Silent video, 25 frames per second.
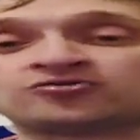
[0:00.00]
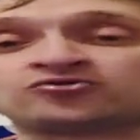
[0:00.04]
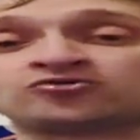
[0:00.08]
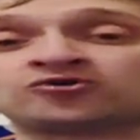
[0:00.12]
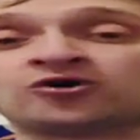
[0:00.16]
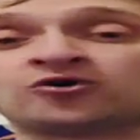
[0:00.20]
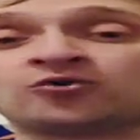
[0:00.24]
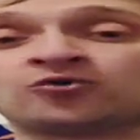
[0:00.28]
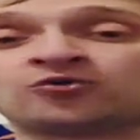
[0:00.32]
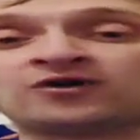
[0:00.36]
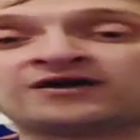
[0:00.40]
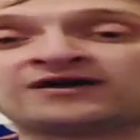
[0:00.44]

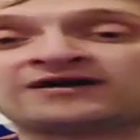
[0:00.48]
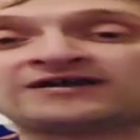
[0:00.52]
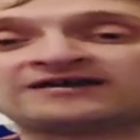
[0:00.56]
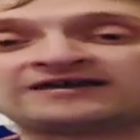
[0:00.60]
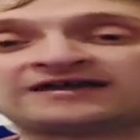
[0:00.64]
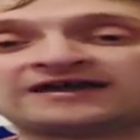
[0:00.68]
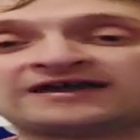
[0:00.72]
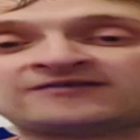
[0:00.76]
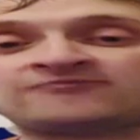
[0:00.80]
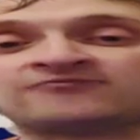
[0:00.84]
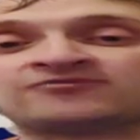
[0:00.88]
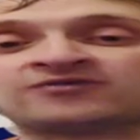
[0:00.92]
No,
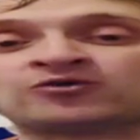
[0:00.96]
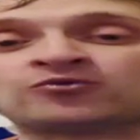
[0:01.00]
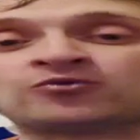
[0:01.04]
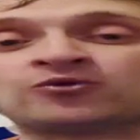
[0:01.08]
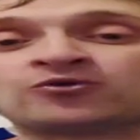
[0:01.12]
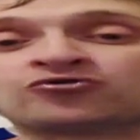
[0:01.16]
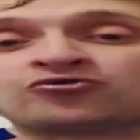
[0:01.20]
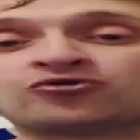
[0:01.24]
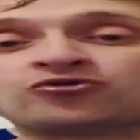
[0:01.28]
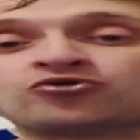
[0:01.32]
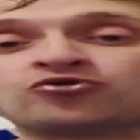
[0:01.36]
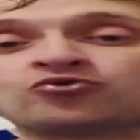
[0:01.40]
it probably
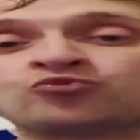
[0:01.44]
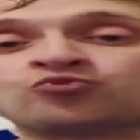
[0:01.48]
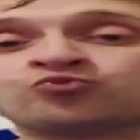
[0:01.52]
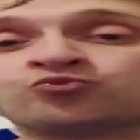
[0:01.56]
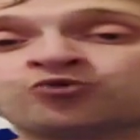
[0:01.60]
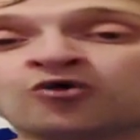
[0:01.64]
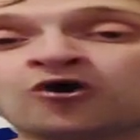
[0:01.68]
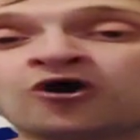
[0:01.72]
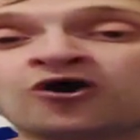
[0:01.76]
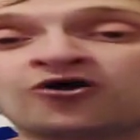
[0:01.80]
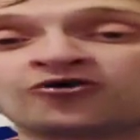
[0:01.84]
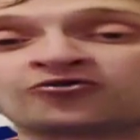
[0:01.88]
wasn't the
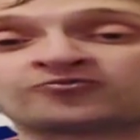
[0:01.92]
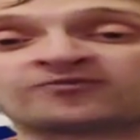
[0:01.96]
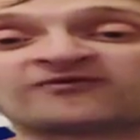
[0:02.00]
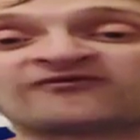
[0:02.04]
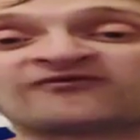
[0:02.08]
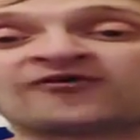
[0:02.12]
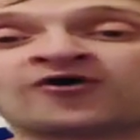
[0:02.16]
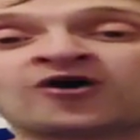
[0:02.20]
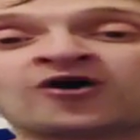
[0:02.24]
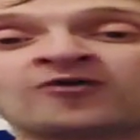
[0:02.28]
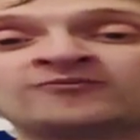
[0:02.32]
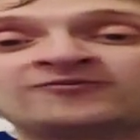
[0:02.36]
worst
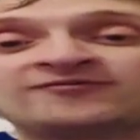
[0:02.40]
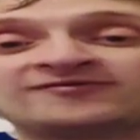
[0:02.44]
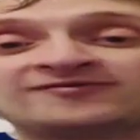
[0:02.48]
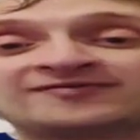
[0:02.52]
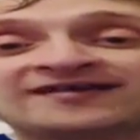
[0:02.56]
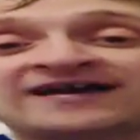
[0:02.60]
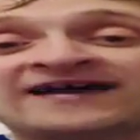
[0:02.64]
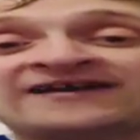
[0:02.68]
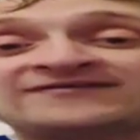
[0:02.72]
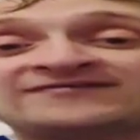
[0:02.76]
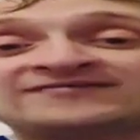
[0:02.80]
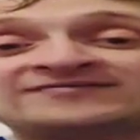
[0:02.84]
performance
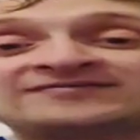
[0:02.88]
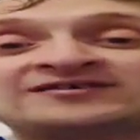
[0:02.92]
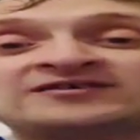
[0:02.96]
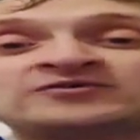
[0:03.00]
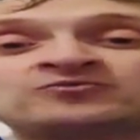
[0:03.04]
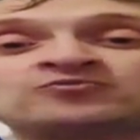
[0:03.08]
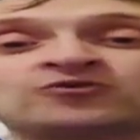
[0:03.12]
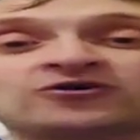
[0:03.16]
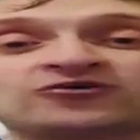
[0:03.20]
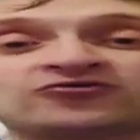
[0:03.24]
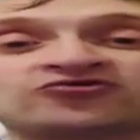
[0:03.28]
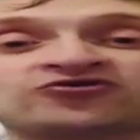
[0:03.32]
I've
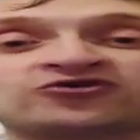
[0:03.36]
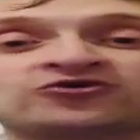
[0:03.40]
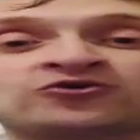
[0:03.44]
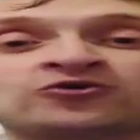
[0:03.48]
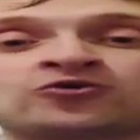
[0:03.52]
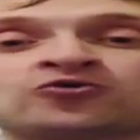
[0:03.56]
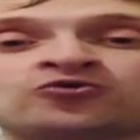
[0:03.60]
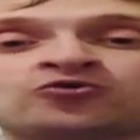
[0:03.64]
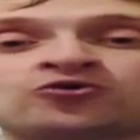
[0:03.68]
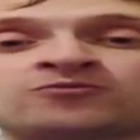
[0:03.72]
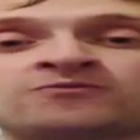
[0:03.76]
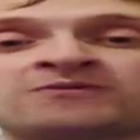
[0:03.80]
seen watching
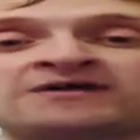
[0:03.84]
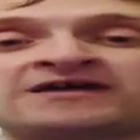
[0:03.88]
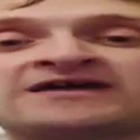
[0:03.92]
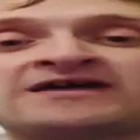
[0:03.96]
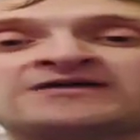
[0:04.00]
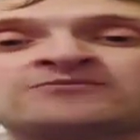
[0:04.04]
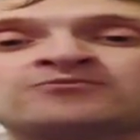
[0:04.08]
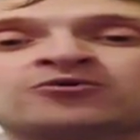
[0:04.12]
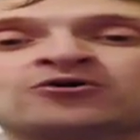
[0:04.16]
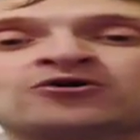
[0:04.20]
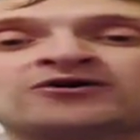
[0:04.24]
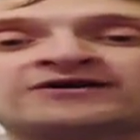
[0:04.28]
Oldham,
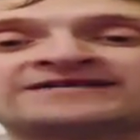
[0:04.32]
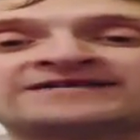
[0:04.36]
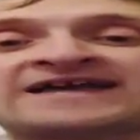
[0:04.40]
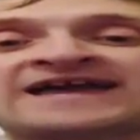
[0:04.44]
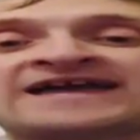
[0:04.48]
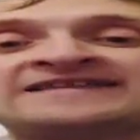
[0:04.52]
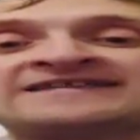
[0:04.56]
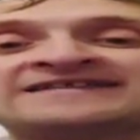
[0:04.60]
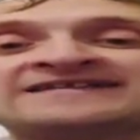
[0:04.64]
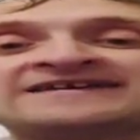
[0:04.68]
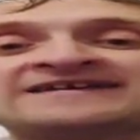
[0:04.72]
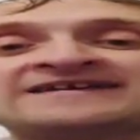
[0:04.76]
but
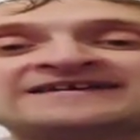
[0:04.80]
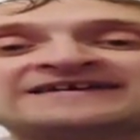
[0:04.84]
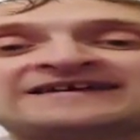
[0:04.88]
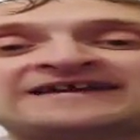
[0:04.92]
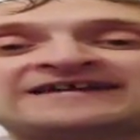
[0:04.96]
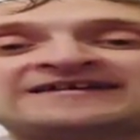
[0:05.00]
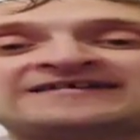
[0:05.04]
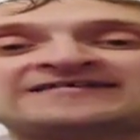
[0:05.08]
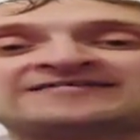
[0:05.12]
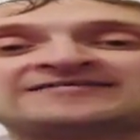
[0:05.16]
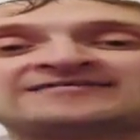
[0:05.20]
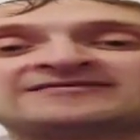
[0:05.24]
again,
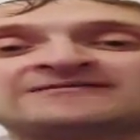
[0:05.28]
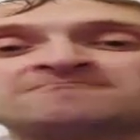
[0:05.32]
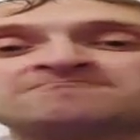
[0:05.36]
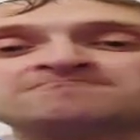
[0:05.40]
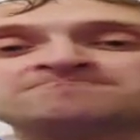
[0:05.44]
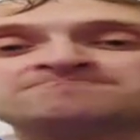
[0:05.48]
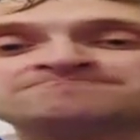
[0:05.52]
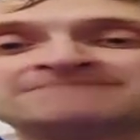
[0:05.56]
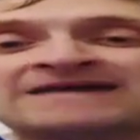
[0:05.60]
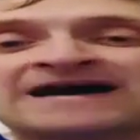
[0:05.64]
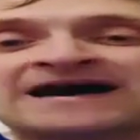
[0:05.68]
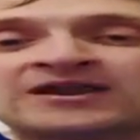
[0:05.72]
it's the
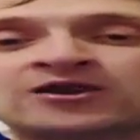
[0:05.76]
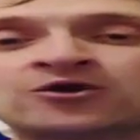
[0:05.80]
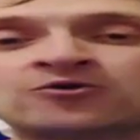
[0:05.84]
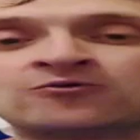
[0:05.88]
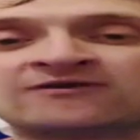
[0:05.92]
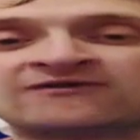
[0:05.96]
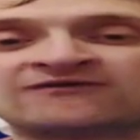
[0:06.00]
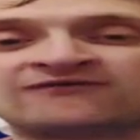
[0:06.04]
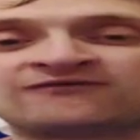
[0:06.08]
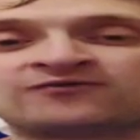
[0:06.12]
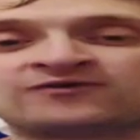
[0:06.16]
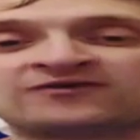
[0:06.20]
manner
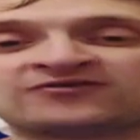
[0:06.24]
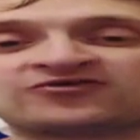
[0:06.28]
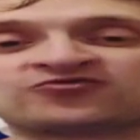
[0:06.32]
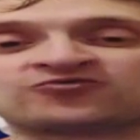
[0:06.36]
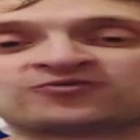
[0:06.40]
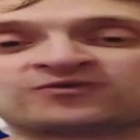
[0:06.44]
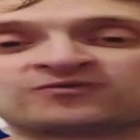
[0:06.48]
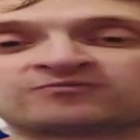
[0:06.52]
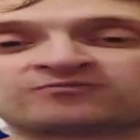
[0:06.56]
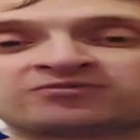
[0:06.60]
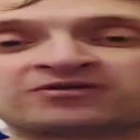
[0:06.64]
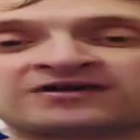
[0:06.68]
of which
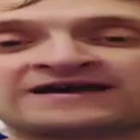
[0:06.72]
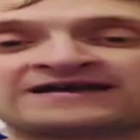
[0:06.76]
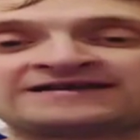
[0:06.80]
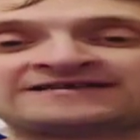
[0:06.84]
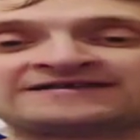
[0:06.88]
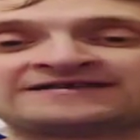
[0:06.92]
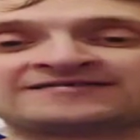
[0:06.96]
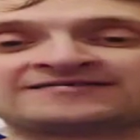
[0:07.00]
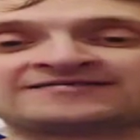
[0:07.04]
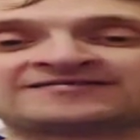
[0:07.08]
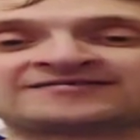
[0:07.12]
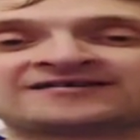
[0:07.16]
we played.
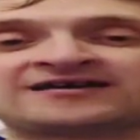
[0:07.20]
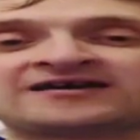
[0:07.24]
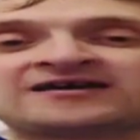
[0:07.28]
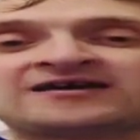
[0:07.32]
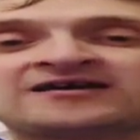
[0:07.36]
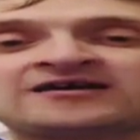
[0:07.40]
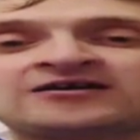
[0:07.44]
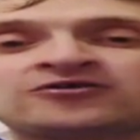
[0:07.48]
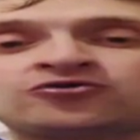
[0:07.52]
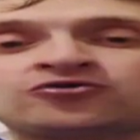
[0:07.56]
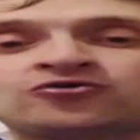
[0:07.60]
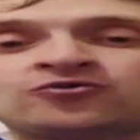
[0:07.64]
It's
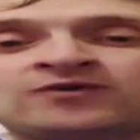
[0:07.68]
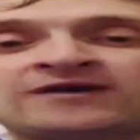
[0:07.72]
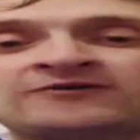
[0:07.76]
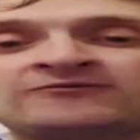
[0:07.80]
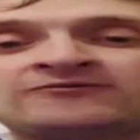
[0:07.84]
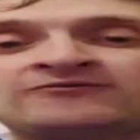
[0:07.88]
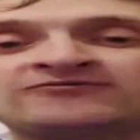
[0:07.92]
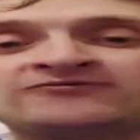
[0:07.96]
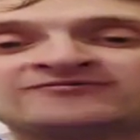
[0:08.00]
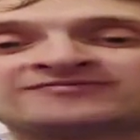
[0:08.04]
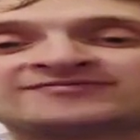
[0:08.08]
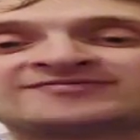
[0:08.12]
the way
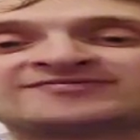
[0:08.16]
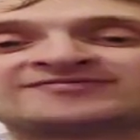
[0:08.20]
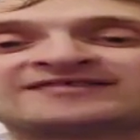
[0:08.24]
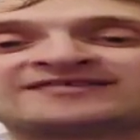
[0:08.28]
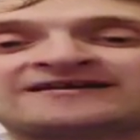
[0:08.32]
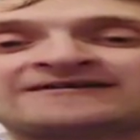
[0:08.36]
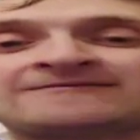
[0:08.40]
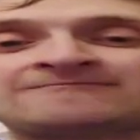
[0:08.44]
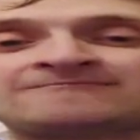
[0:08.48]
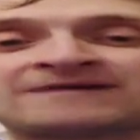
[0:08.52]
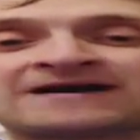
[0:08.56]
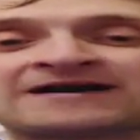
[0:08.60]
we were
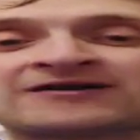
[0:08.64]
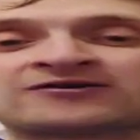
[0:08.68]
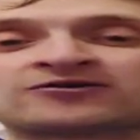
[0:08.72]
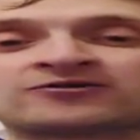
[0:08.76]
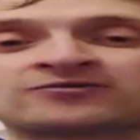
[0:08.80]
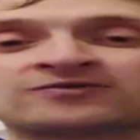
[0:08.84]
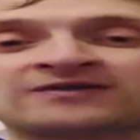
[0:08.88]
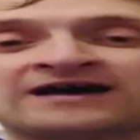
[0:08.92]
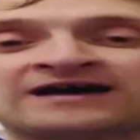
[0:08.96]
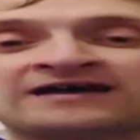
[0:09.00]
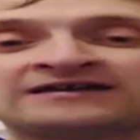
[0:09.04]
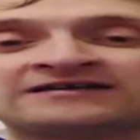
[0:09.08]
sitting back,
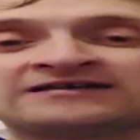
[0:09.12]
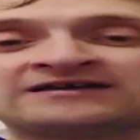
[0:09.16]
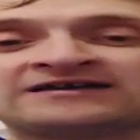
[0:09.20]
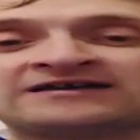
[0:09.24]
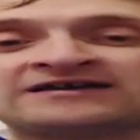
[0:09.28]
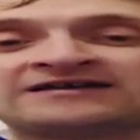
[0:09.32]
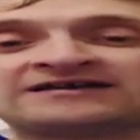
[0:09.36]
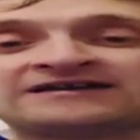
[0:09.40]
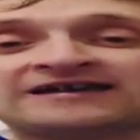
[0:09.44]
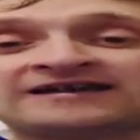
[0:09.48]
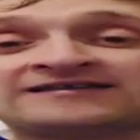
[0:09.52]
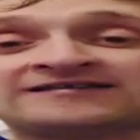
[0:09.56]
and like
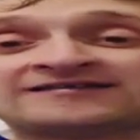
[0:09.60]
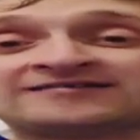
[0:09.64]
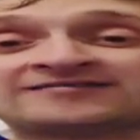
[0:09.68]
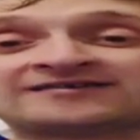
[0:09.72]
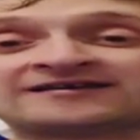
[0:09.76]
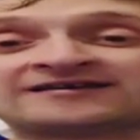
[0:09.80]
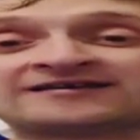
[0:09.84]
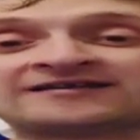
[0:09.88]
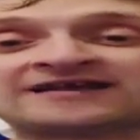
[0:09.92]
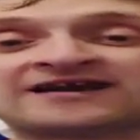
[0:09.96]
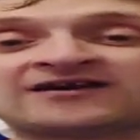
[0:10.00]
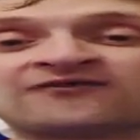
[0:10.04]
in the
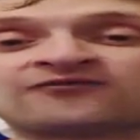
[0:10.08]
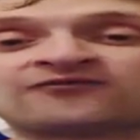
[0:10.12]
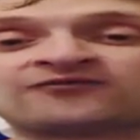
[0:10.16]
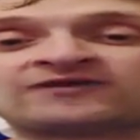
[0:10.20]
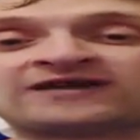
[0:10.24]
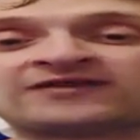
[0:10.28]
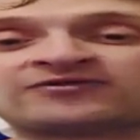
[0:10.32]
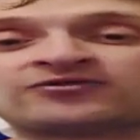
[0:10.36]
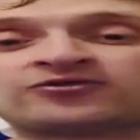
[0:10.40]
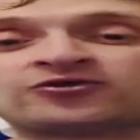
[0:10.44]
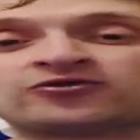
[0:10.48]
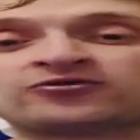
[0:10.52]
second half we
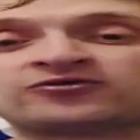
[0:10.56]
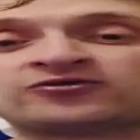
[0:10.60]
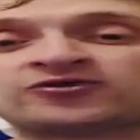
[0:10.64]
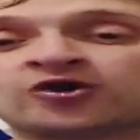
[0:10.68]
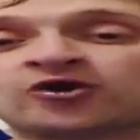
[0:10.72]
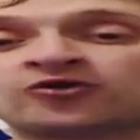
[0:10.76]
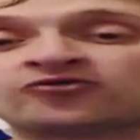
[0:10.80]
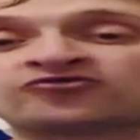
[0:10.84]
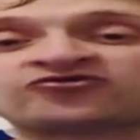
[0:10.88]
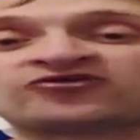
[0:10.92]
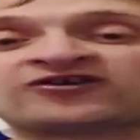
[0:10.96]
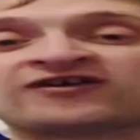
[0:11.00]
had the
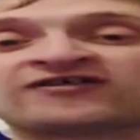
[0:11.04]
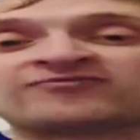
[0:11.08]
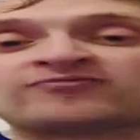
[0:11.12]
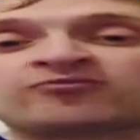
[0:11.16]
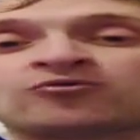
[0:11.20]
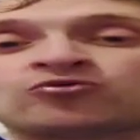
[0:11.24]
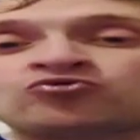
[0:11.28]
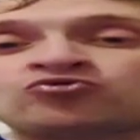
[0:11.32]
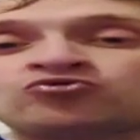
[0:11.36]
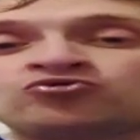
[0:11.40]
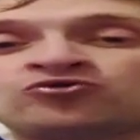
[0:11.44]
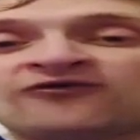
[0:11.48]
odd chance,
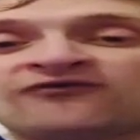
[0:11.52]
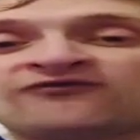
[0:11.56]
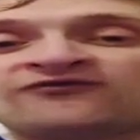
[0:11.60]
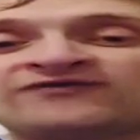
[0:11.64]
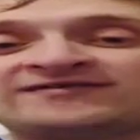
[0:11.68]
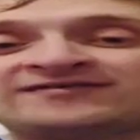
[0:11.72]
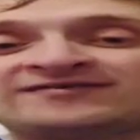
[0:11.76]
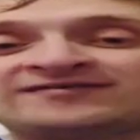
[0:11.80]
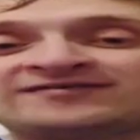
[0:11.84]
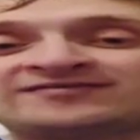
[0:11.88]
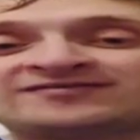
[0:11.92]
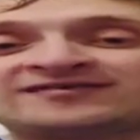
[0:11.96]
but
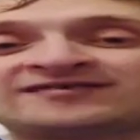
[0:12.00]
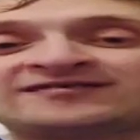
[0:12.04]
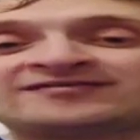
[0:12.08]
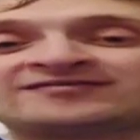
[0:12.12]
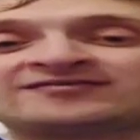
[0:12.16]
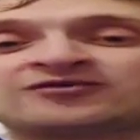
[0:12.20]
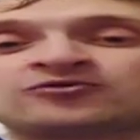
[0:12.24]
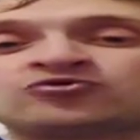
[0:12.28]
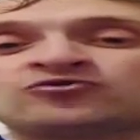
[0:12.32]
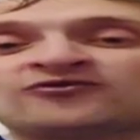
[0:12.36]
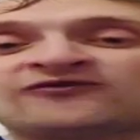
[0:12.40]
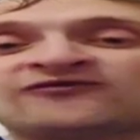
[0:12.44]
nothing since
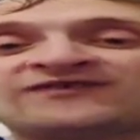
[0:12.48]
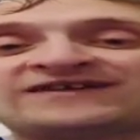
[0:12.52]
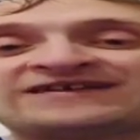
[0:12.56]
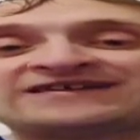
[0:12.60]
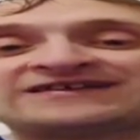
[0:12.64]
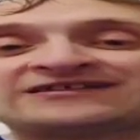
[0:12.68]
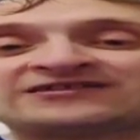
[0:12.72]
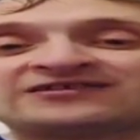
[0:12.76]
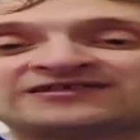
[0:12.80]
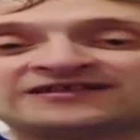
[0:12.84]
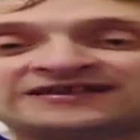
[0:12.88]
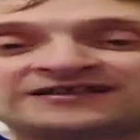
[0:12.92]
then, nothing
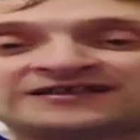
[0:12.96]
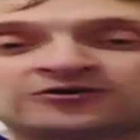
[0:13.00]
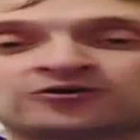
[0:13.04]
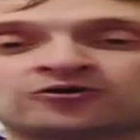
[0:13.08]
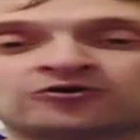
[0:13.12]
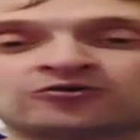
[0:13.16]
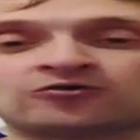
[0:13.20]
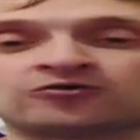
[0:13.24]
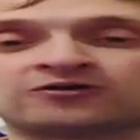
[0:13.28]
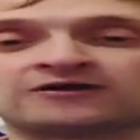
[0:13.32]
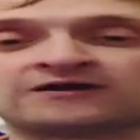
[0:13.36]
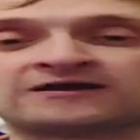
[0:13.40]

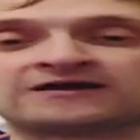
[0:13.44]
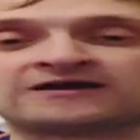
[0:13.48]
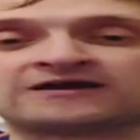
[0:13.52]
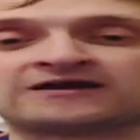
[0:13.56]
clinical.